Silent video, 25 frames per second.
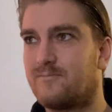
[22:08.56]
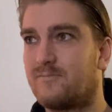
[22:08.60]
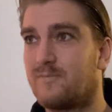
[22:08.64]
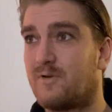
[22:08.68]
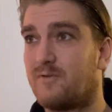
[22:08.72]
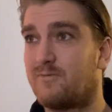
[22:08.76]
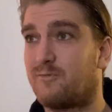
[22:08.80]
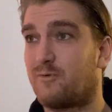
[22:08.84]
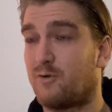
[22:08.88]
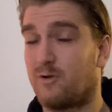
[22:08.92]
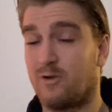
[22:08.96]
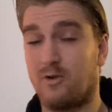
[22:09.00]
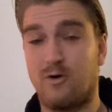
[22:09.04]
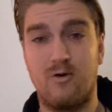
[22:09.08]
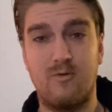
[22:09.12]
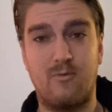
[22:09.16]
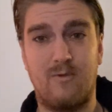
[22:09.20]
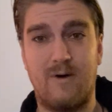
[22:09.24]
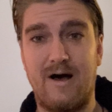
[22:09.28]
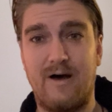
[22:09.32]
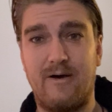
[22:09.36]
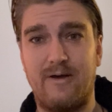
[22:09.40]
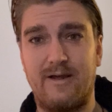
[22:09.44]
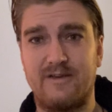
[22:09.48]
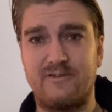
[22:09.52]
For a long
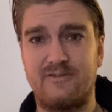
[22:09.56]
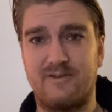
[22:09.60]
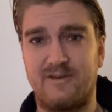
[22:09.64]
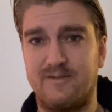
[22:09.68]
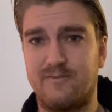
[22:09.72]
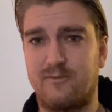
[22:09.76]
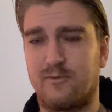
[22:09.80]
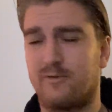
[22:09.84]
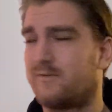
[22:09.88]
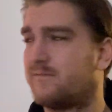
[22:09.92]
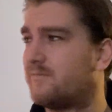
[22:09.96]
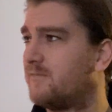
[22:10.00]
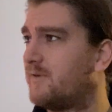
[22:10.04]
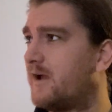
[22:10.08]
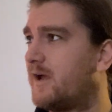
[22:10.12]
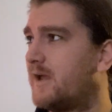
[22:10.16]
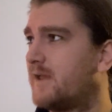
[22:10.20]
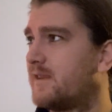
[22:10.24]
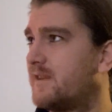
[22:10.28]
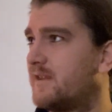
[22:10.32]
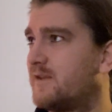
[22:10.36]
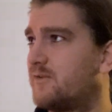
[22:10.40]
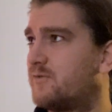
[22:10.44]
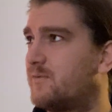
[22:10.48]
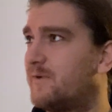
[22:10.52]
while, actually, for I
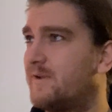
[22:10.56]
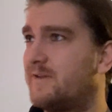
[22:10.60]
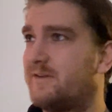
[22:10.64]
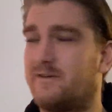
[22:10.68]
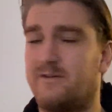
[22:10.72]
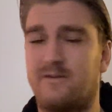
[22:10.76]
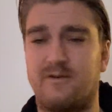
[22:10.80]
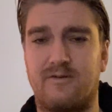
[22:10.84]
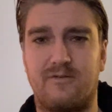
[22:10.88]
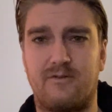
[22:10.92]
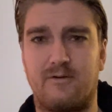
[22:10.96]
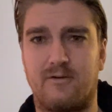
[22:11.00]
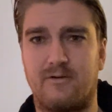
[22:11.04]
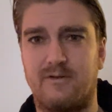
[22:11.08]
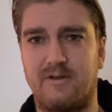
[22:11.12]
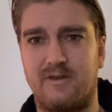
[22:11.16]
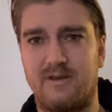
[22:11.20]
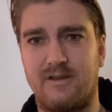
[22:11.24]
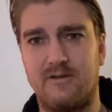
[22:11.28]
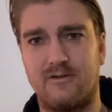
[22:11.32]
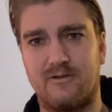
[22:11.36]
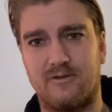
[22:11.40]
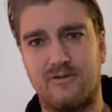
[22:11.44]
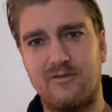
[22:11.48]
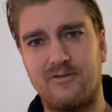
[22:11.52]
think 20 to 30
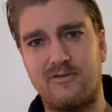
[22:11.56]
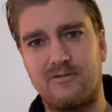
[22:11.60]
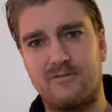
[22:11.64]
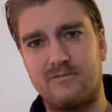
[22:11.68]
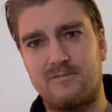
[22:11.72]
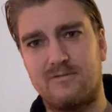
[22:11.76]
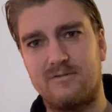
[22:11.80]
years.